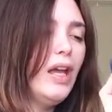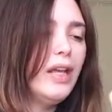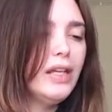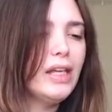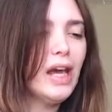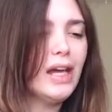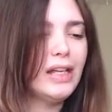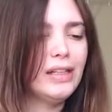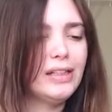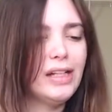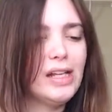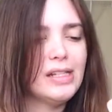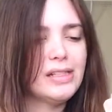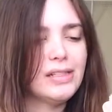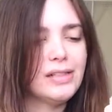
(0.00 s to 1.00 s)
yeah,
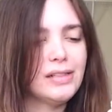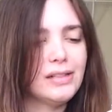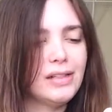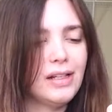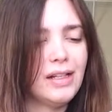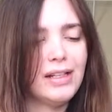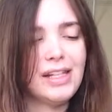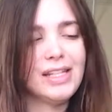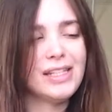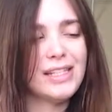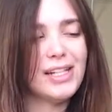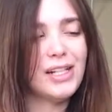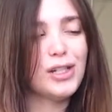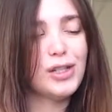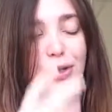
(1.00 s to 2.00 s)
unless these
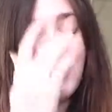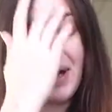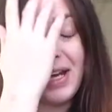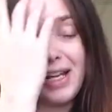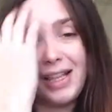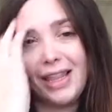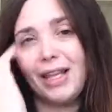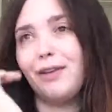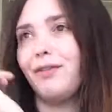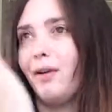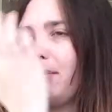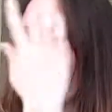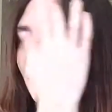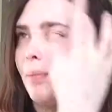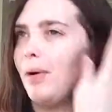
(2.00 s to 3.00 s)
didn't do anything for
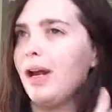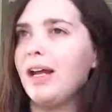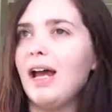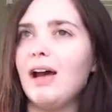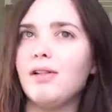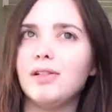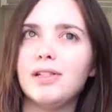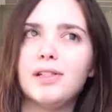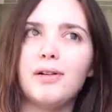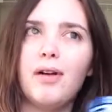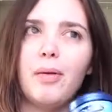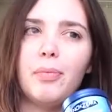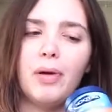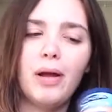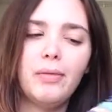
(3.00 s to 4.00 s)
my breakout, so
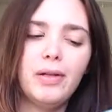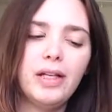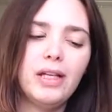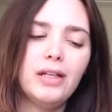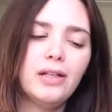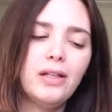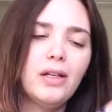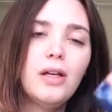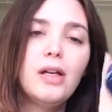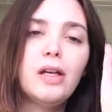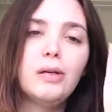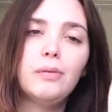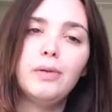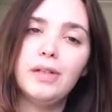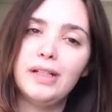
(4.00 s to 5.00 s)
I probably
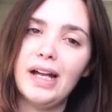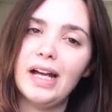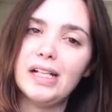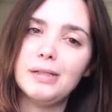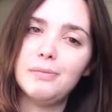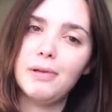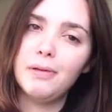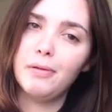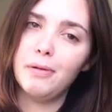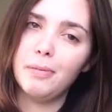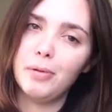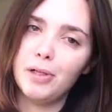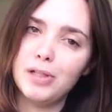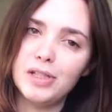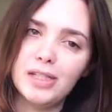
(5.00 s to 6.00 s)
will not be
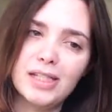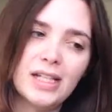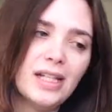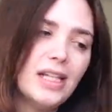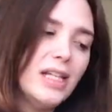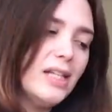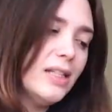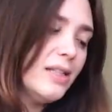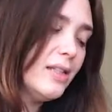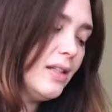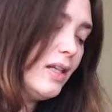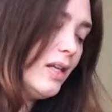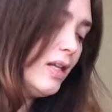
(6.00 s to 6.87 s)
repurchasing these.